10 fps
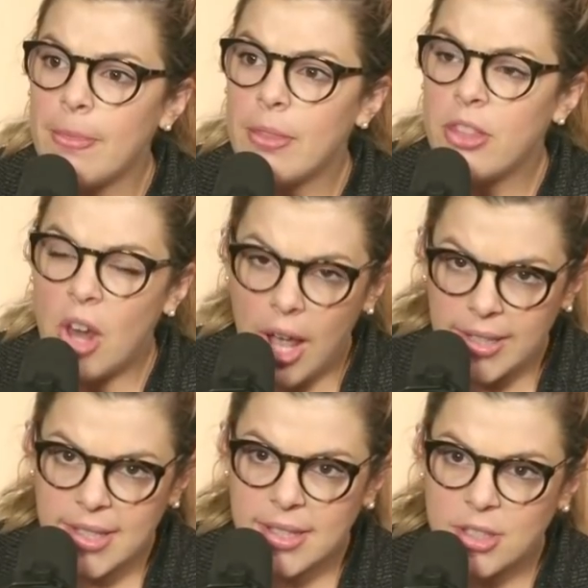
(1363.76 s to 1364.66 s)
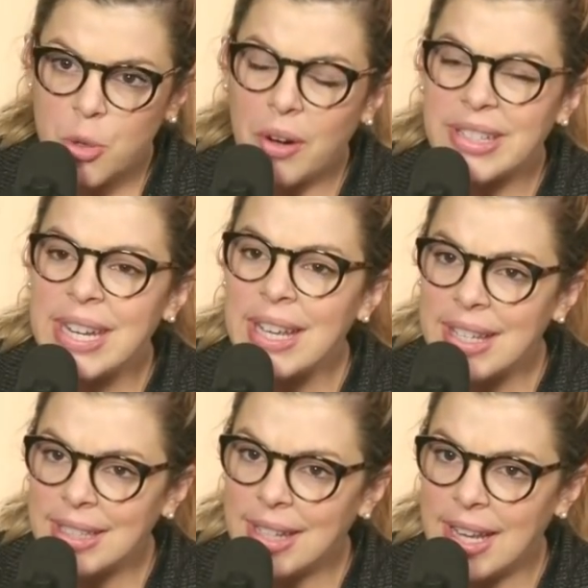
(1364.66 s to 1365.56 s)
thoughts, to
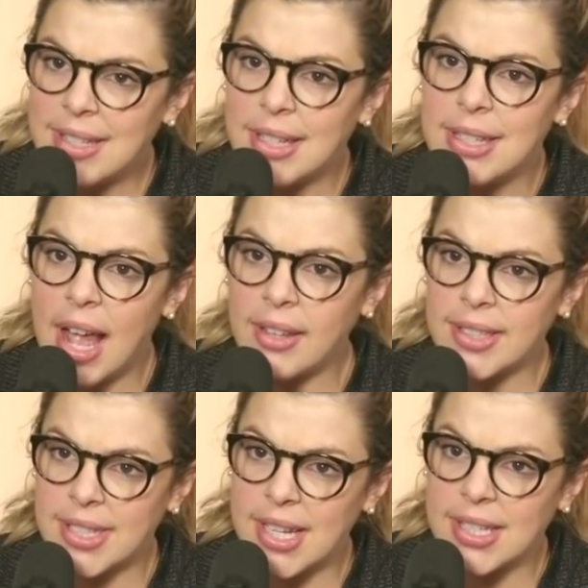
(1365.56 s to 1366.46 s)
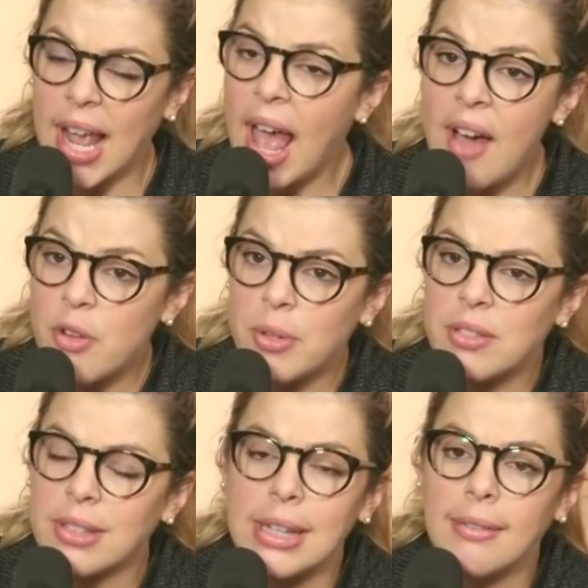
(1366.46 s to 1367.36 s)
articulate analysis. I have
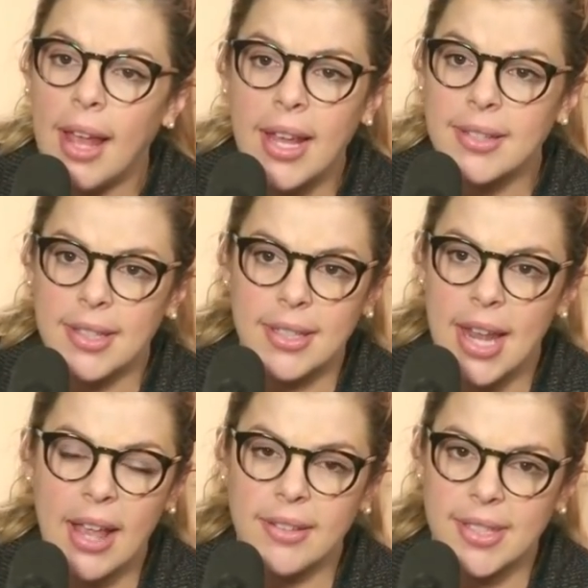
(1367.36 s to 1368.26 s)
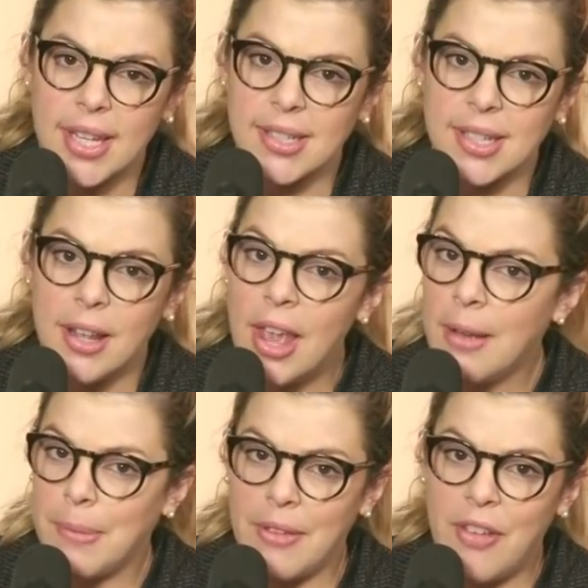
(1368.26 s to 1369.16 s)
always really liked analysis.
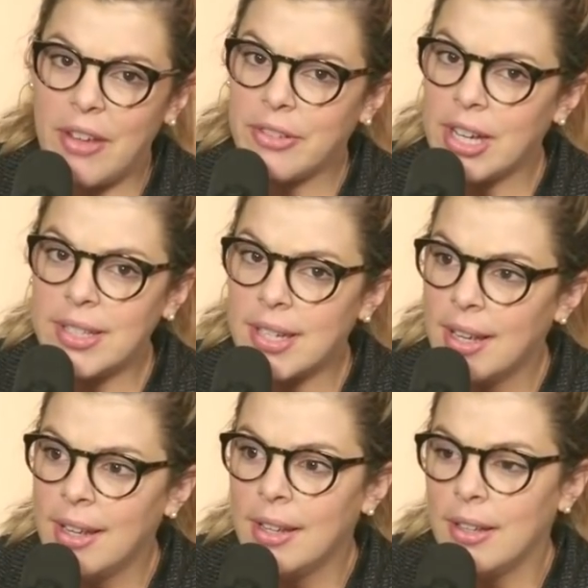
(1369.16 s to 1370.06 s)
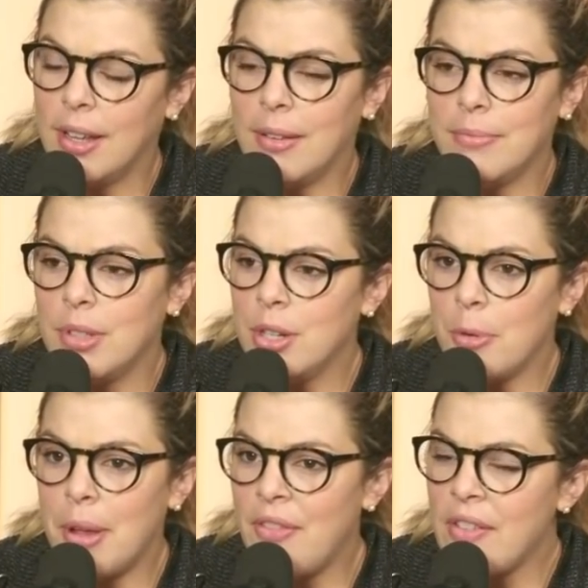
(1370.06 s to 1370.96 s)
My favorite
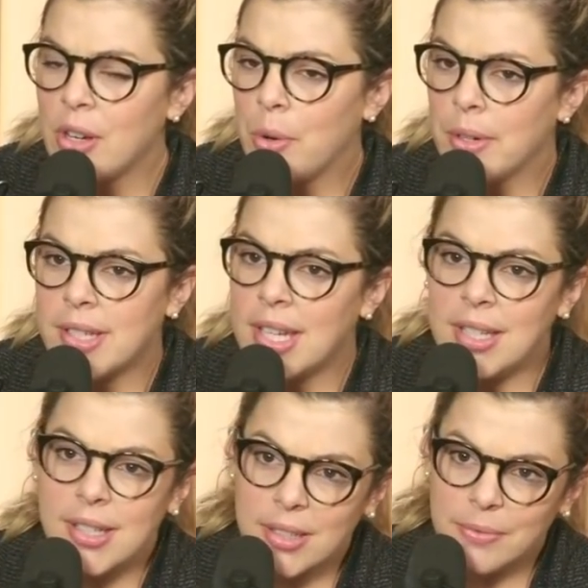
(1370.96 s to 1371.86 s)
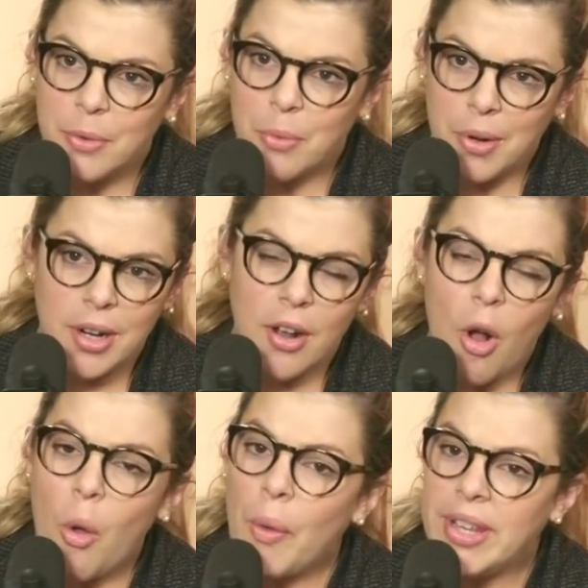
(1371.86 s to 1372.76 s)
courses were
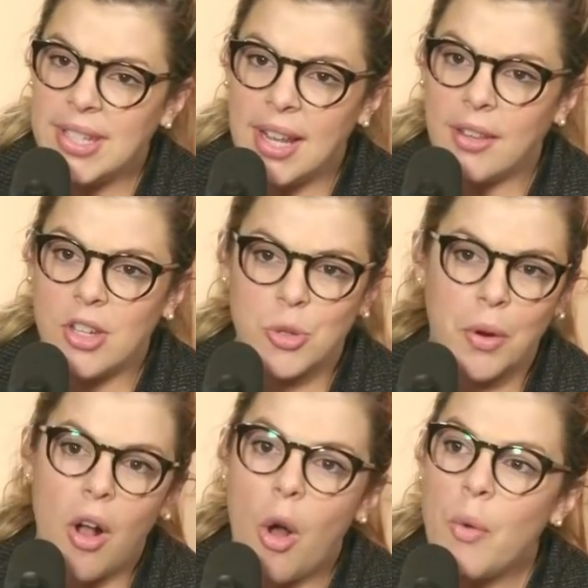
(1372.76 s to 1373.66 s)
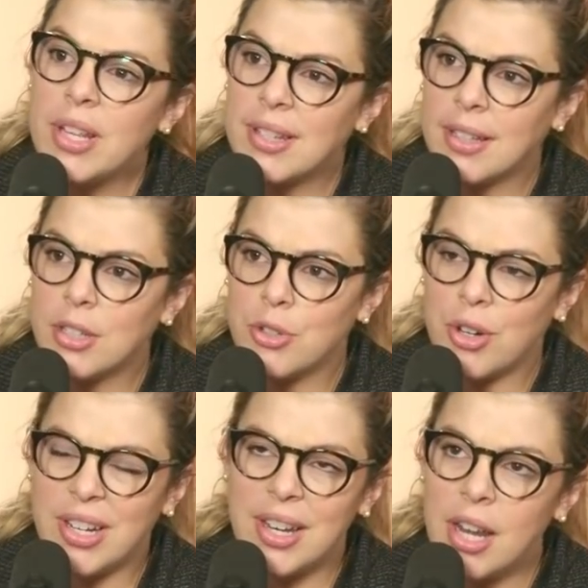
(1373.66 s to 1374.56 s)
always English, were always
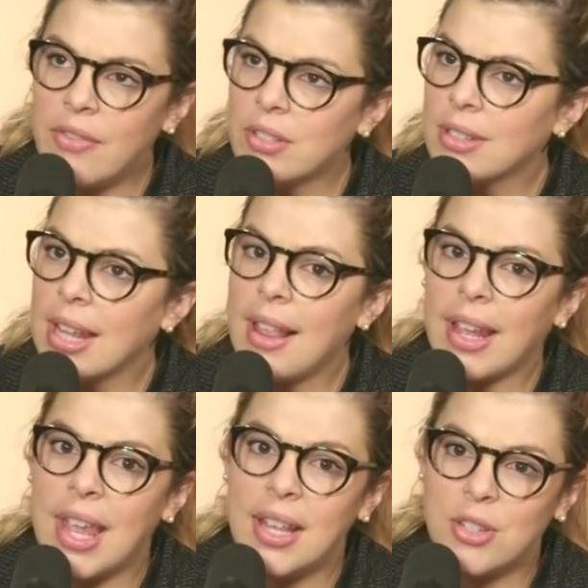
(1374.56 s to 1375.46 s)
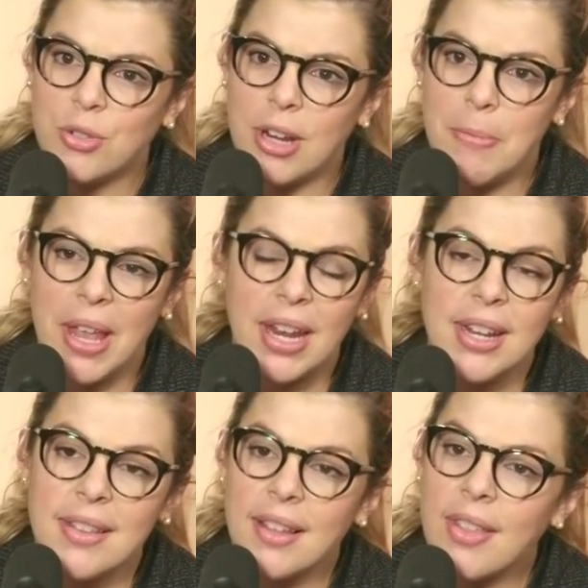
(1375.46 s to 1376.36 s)
literature. I didn't even really like history, but
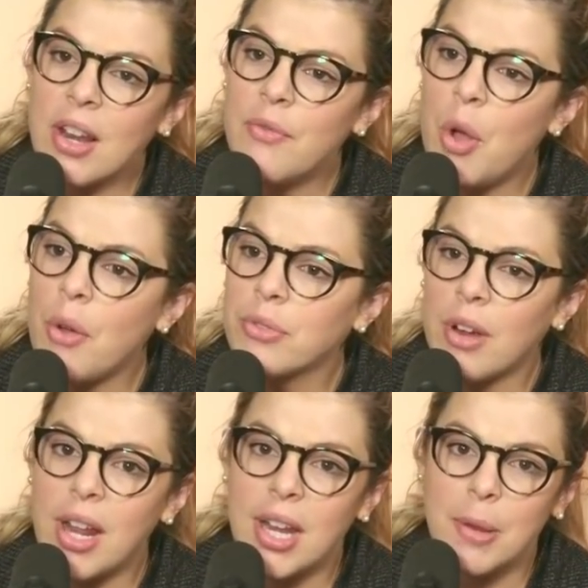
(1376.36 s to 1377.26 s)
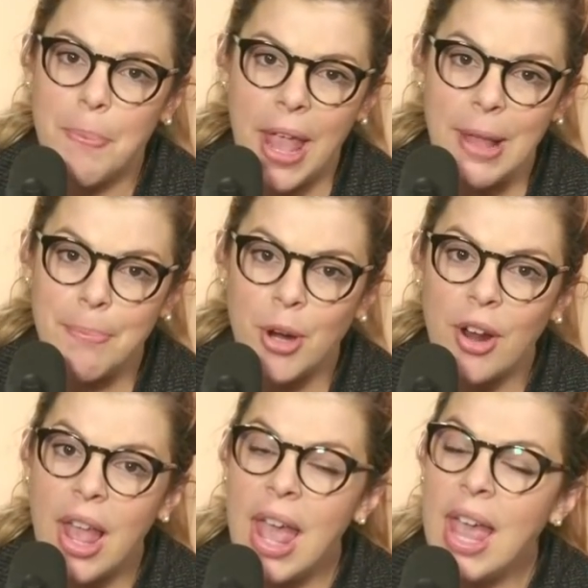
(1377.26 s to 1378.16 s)
anything that involved writing a paper,